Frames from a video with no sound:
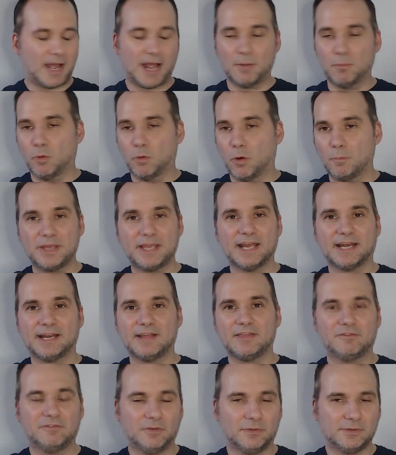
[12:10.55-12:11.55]
I won't be
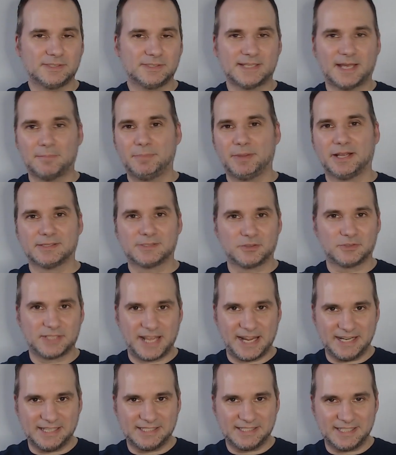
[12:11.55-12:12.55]
getting the full set because there's
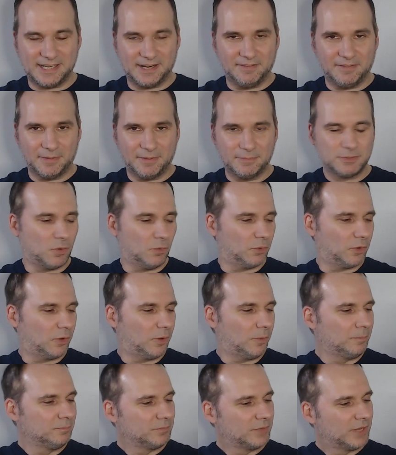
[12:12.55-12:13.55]
18 of them
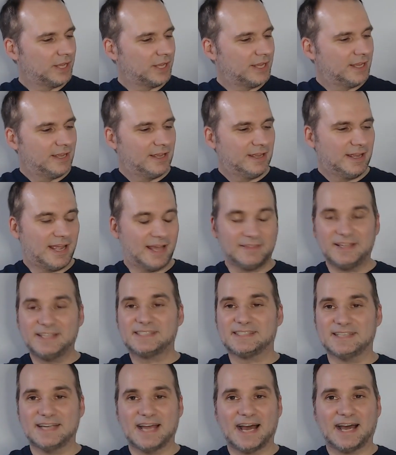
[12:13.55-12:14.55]
total at
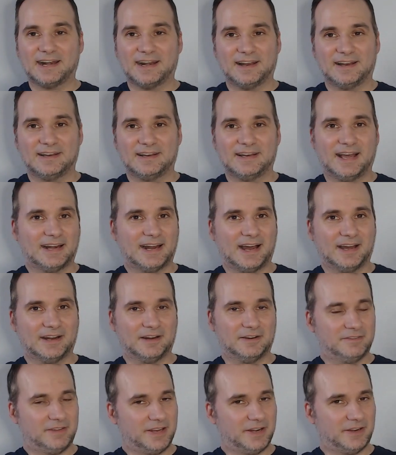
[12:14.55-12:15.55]
least not not out
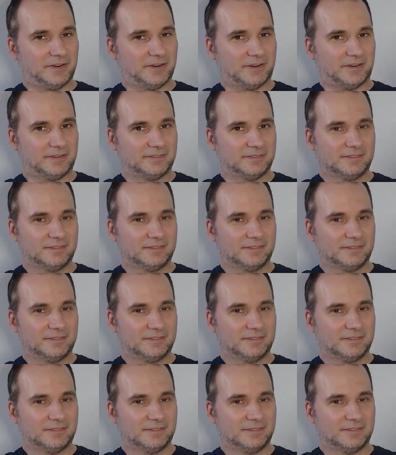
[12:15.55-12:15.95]
of here.